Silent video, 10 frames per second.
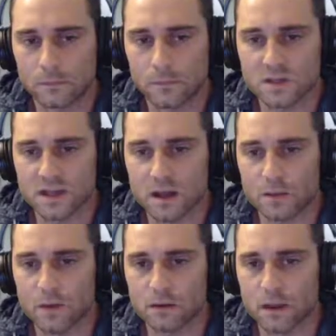Scat
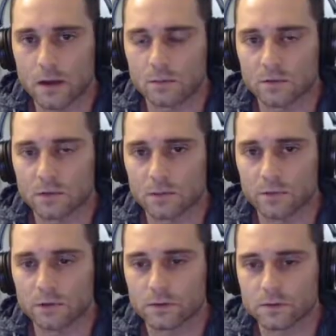may allow him to limp
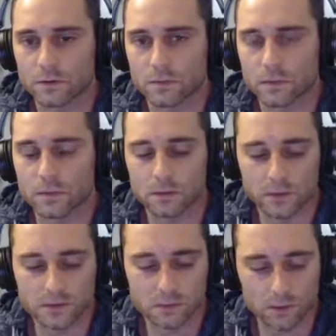though, so maybe
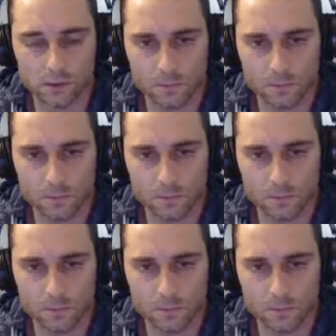limping is okay.